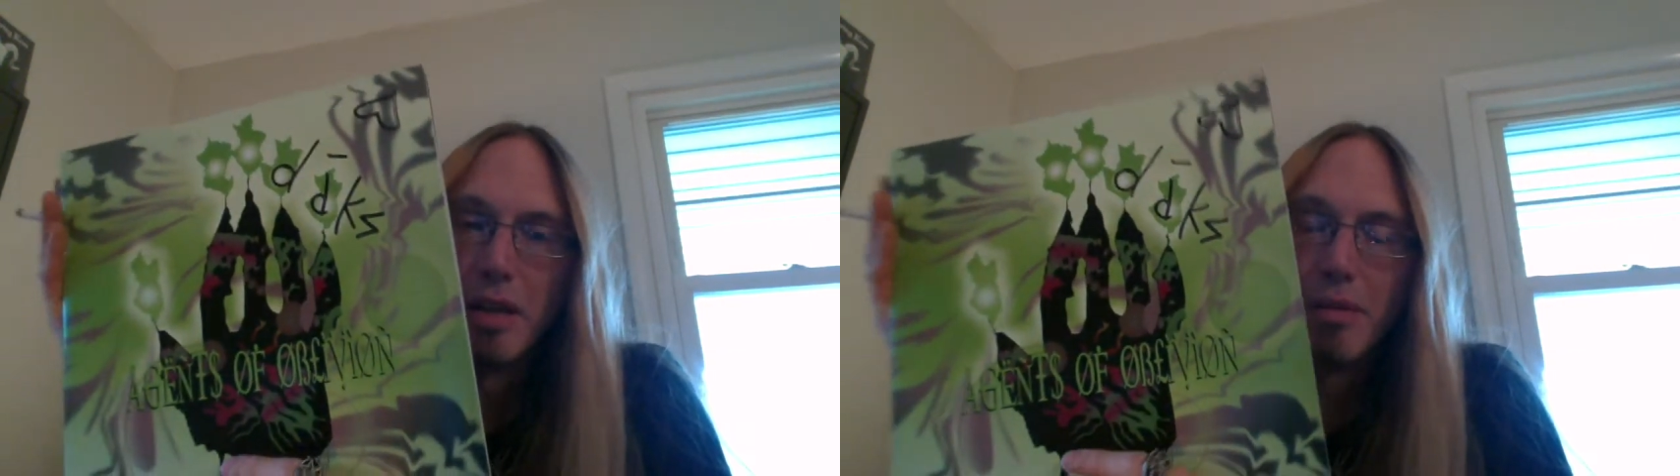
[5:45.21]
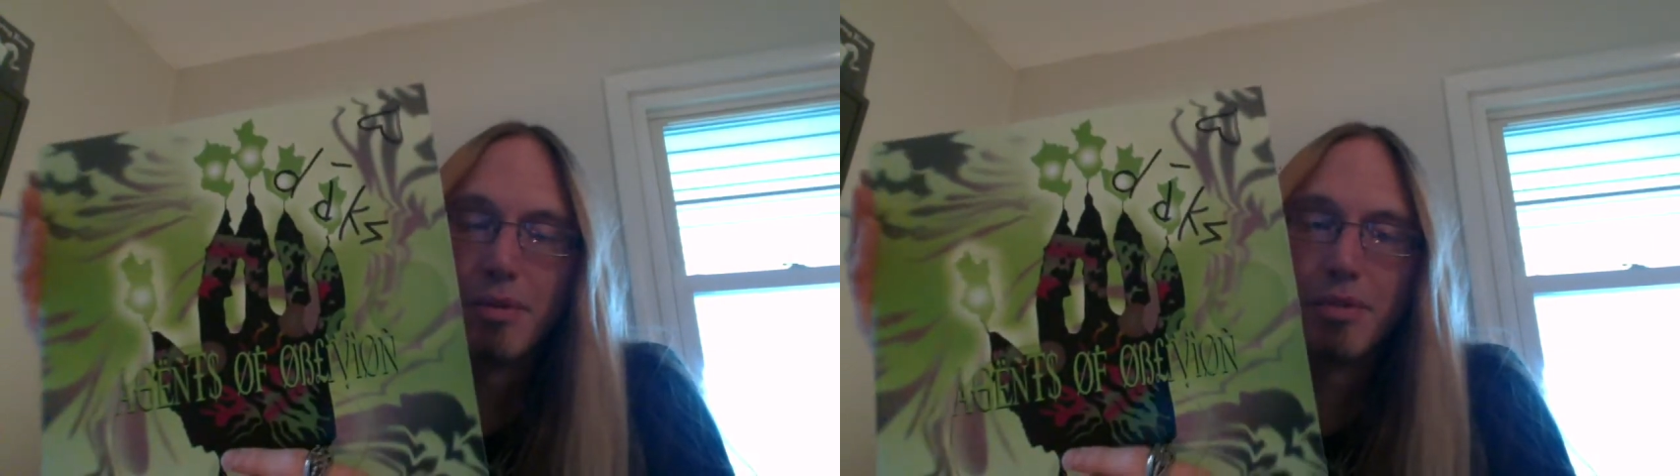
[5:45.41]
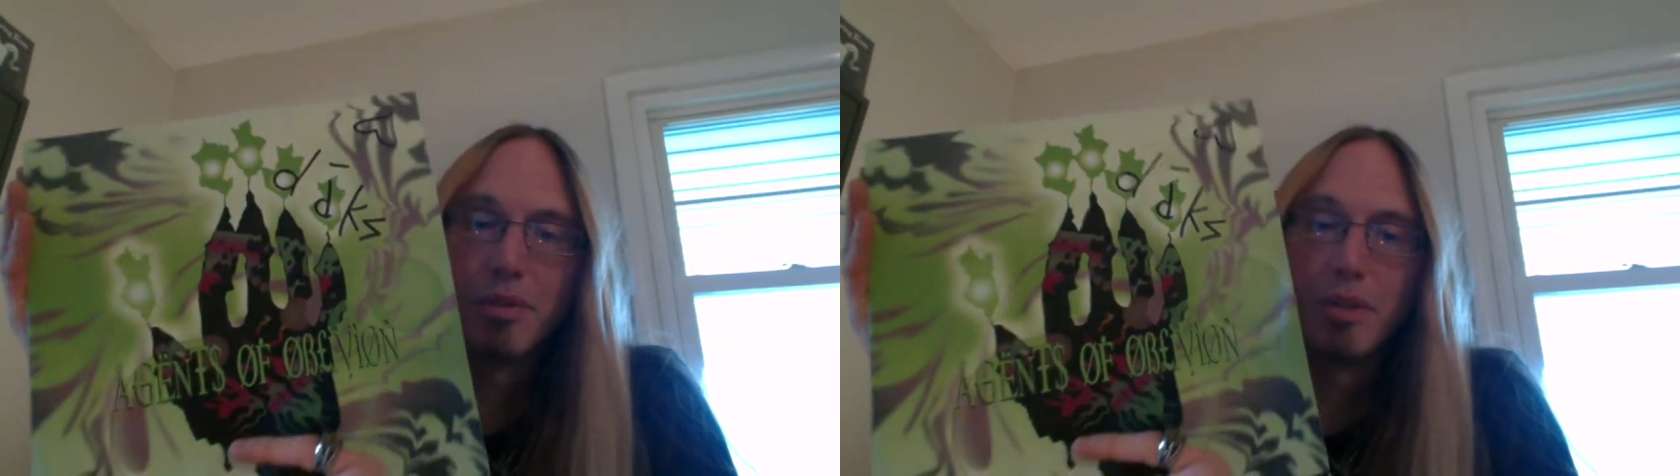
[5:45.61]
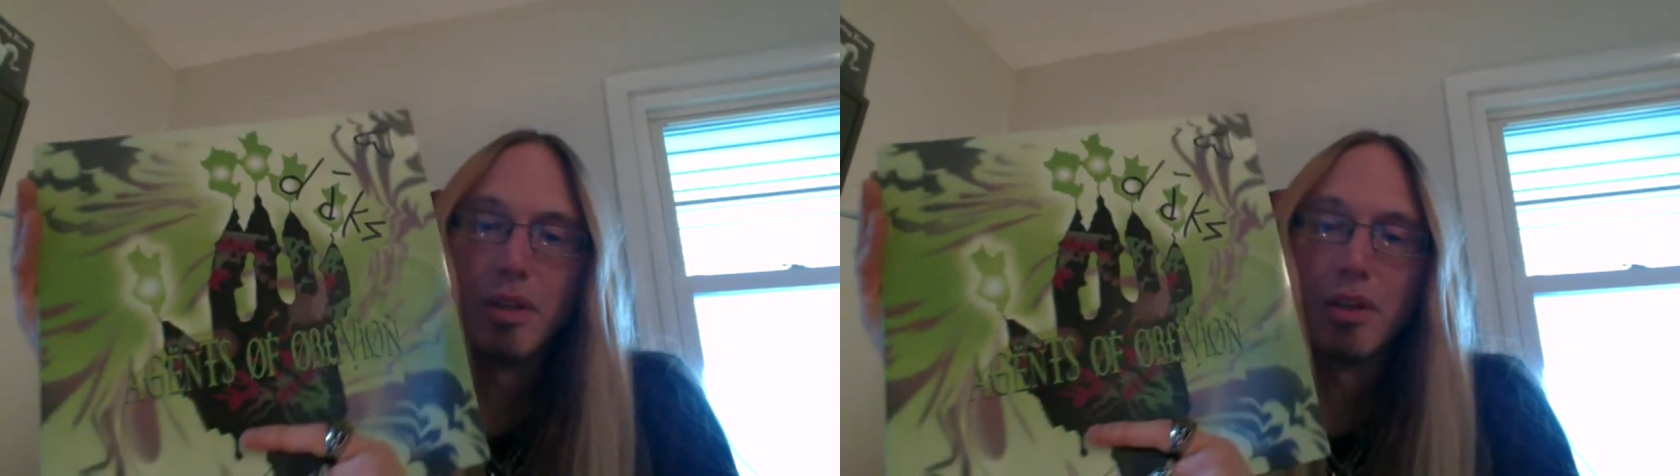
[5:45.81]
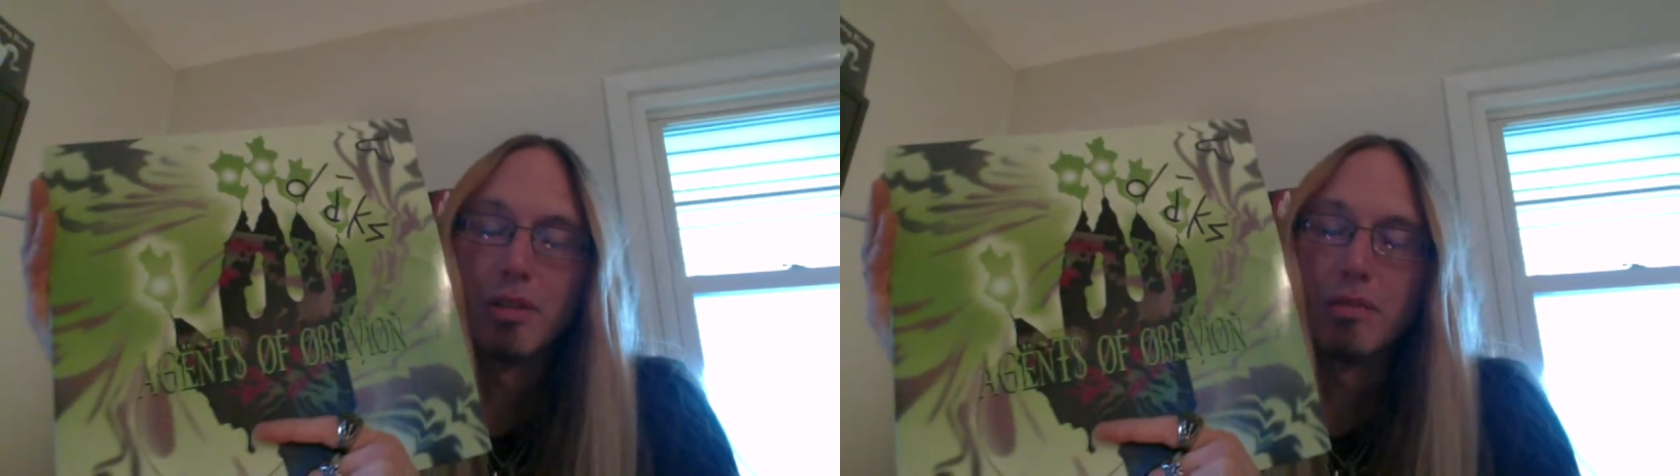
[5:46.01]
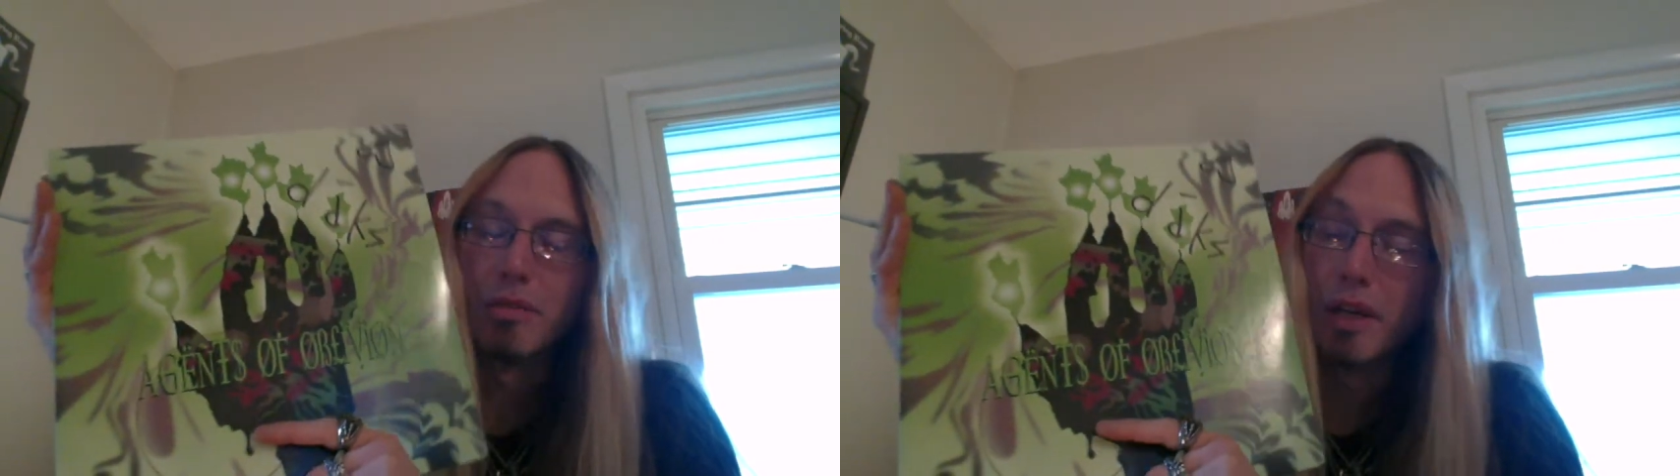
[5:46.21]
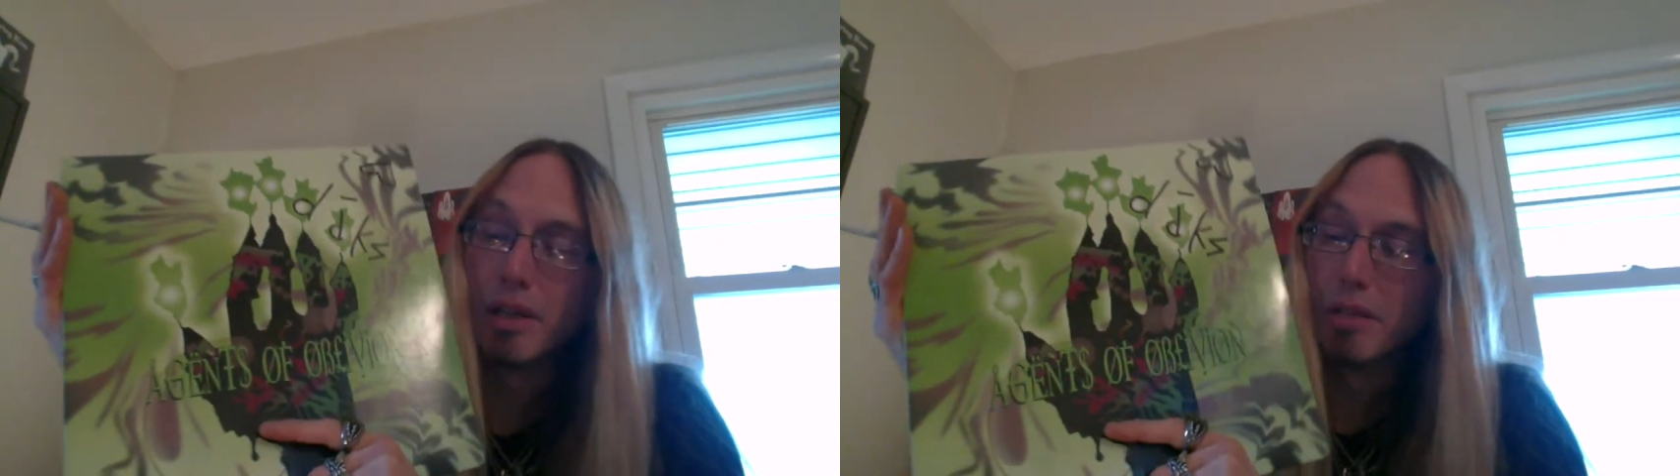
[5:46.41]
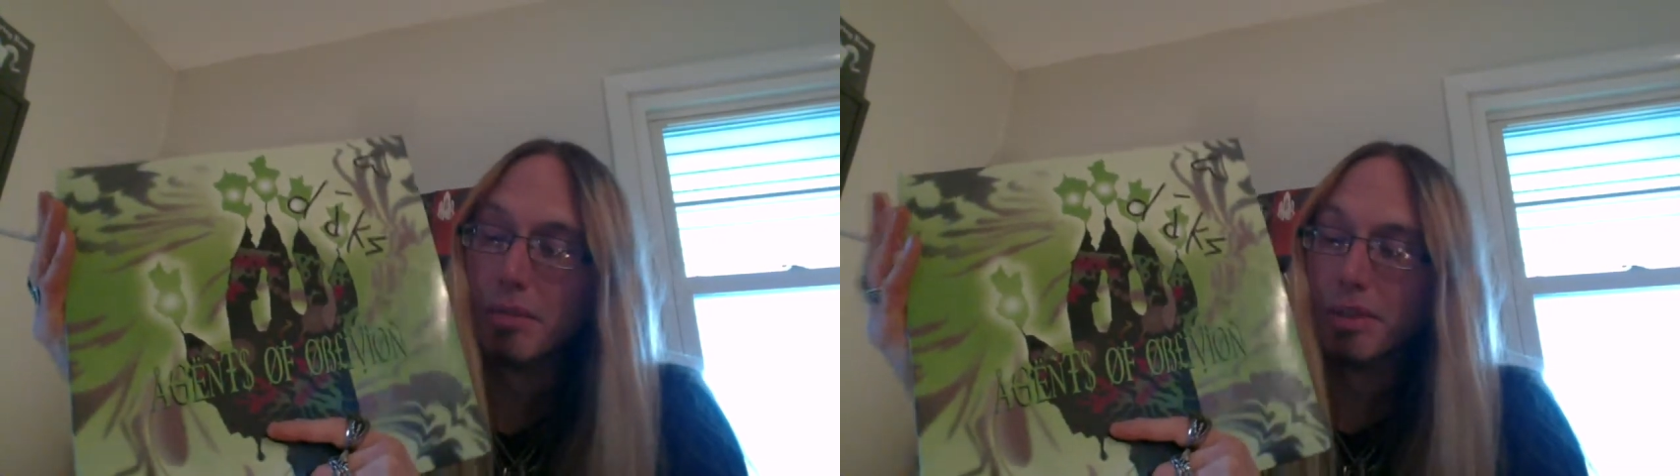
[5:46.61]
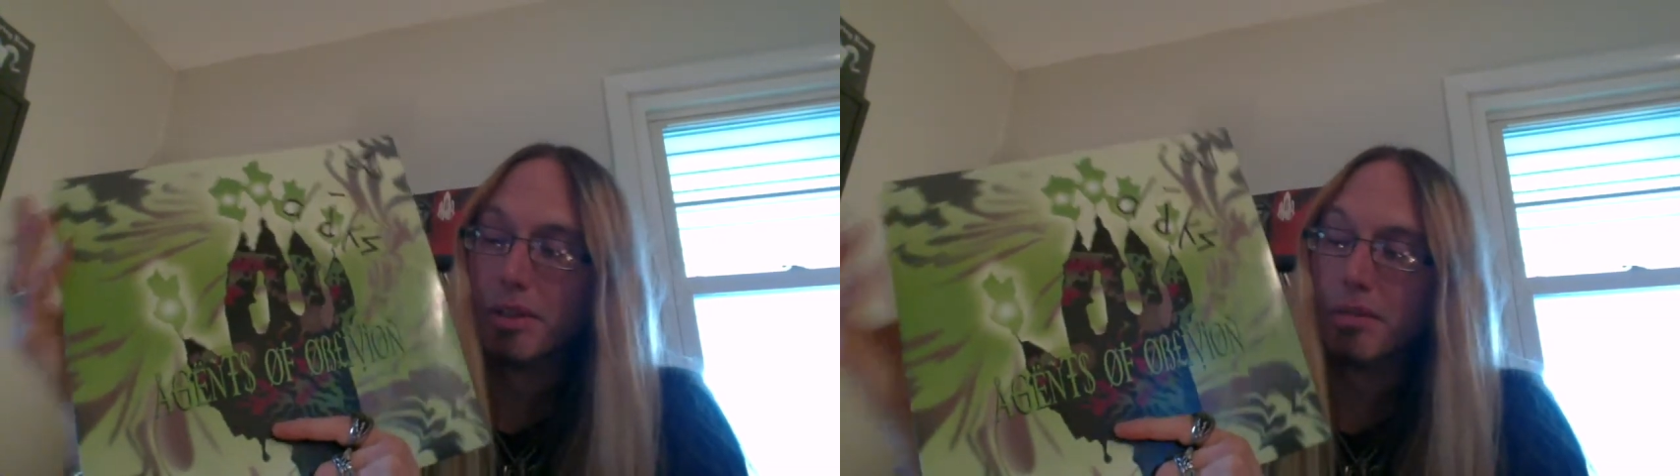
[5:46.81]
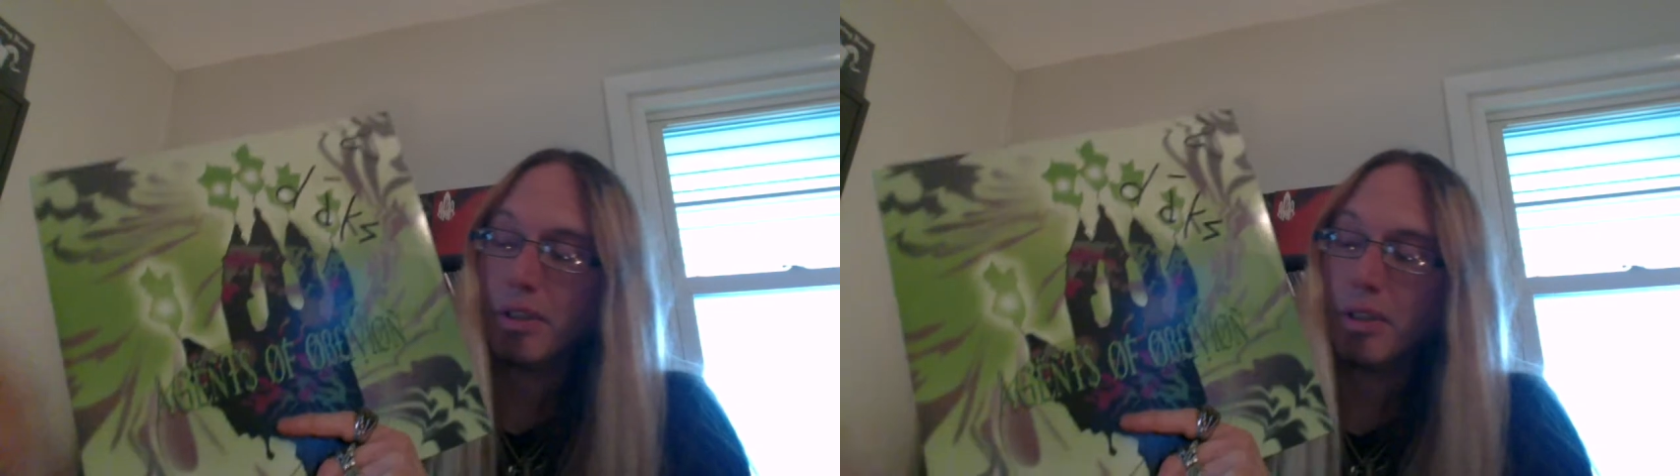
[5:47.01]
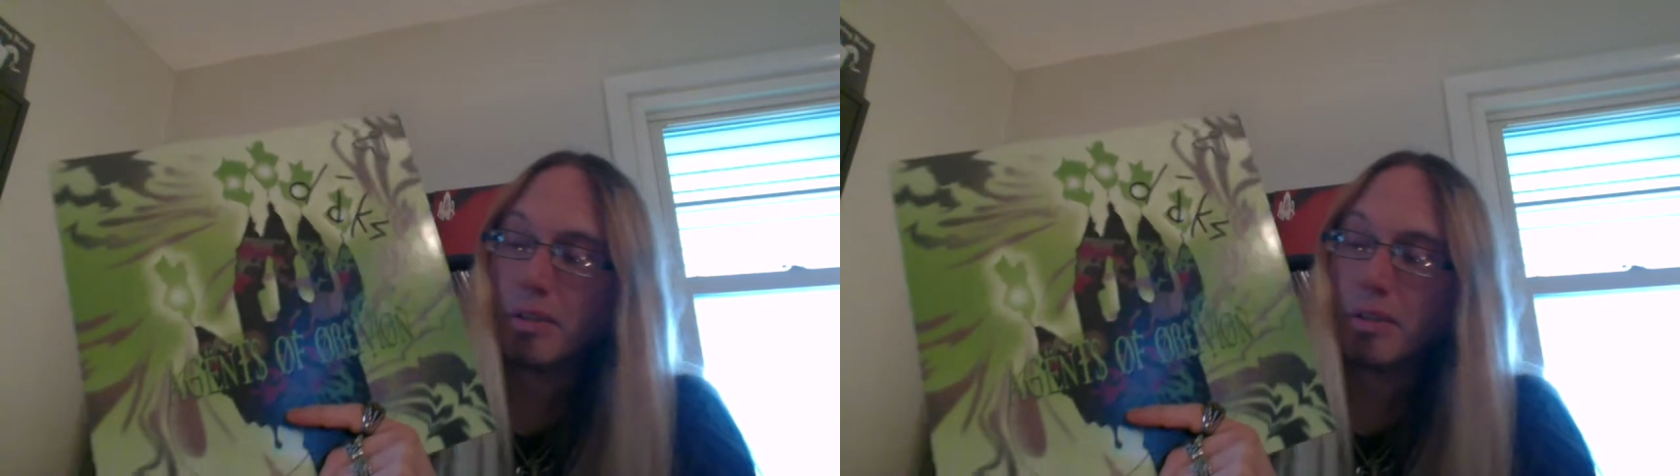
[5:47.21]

That was really hard to find up until very